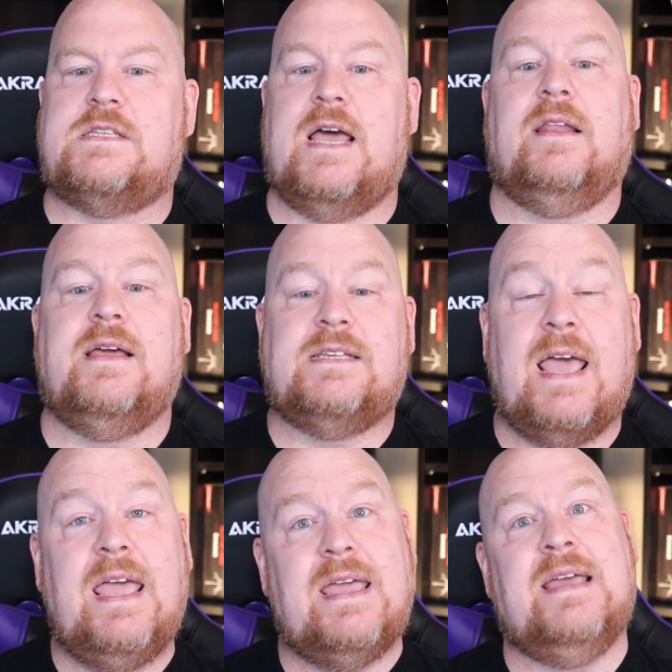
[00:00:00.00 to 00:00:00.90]
telling us,
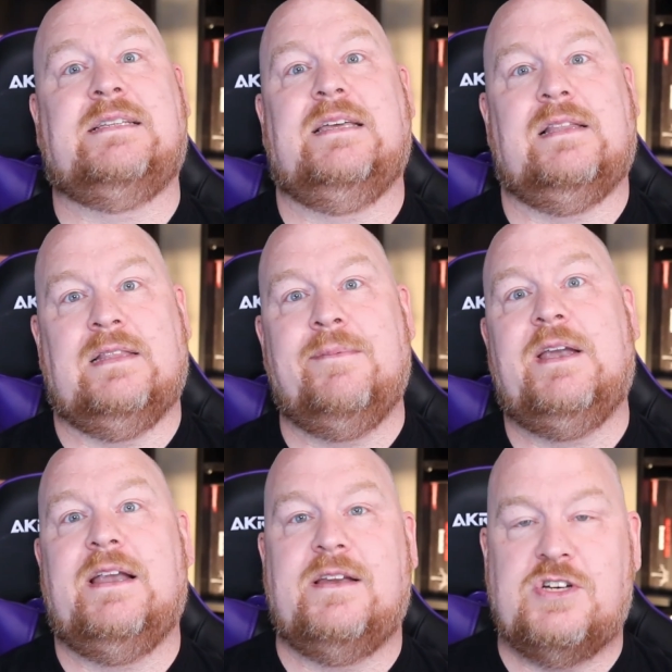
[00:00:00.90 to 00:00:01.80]
hey, it's a
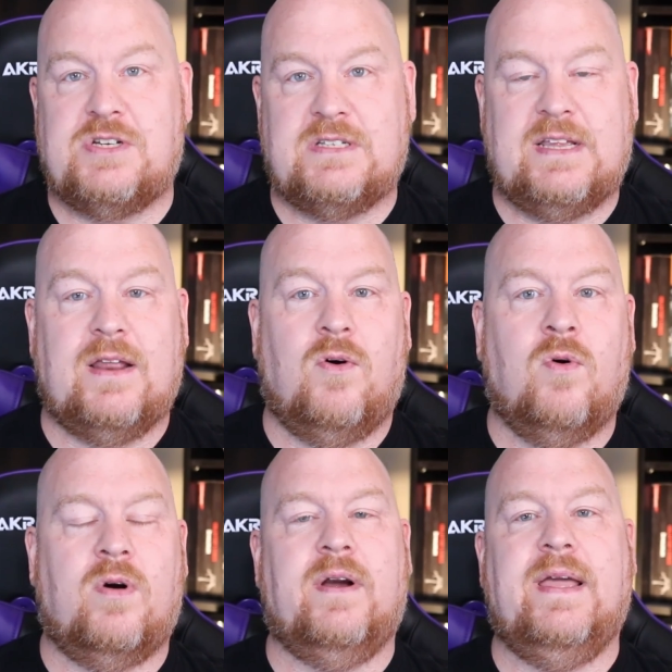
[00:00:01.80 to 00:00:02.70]
limited edition set
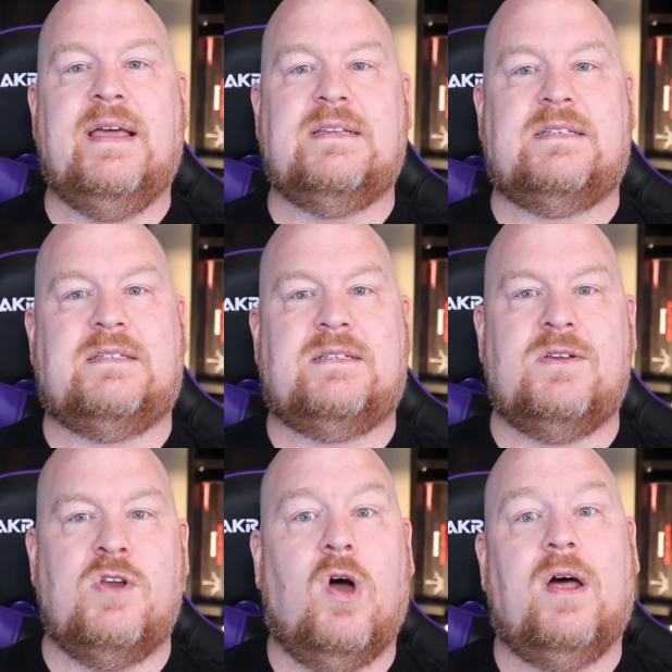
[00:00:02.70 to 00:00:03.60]
or it's
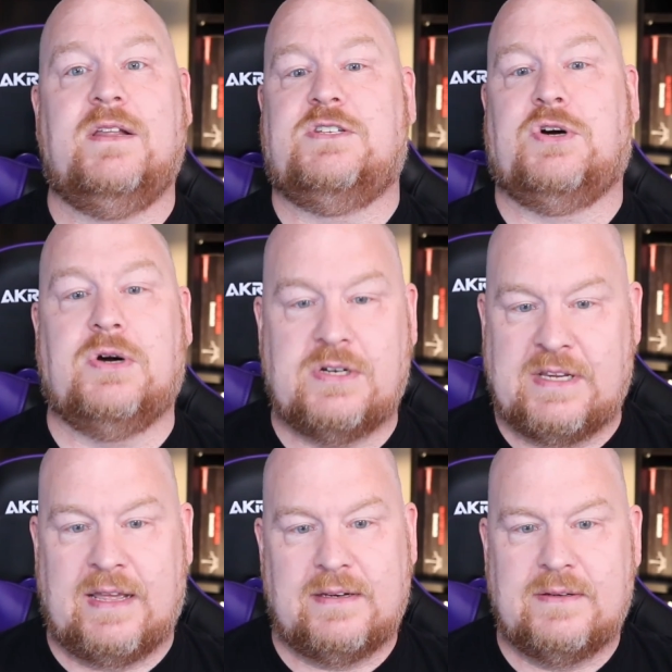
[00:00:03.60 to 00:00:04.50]
not a starter
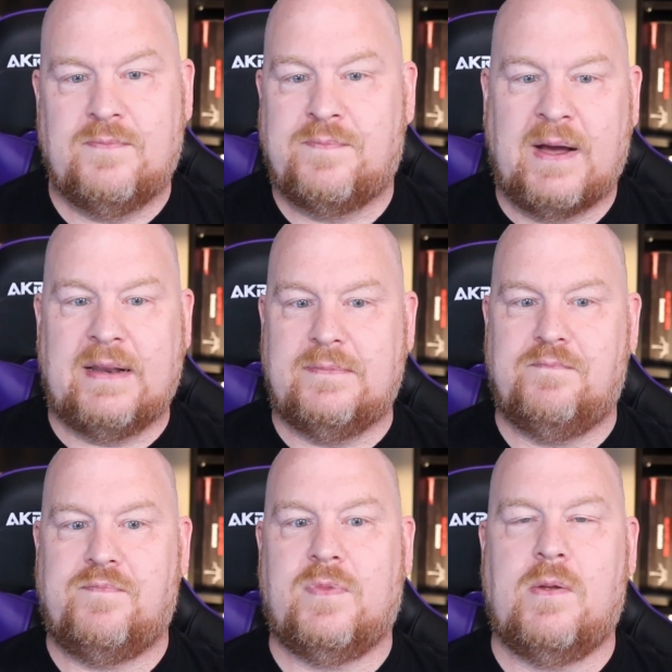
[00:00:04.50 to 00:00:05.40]
set. But
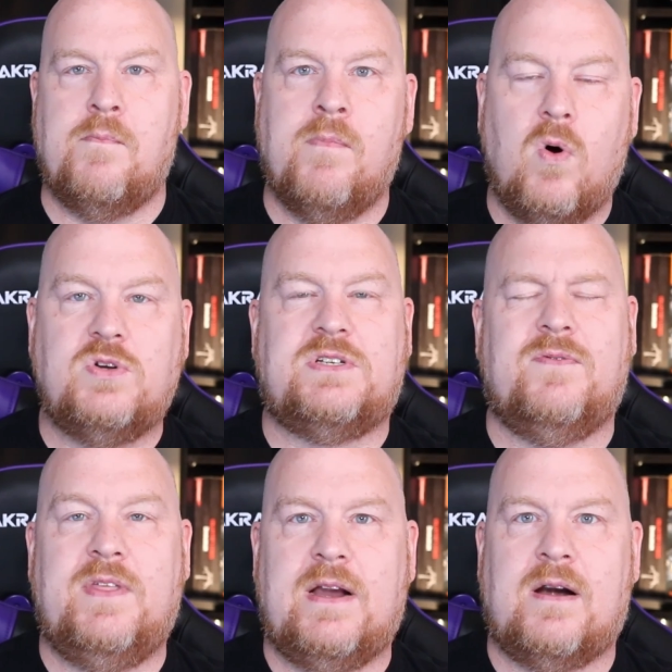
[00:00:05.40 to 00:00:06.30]
most
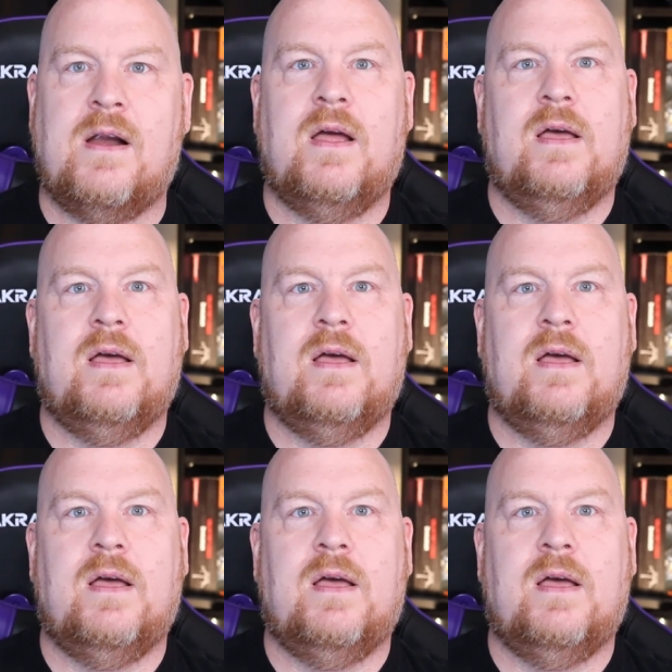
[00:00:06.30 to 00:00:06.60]
of their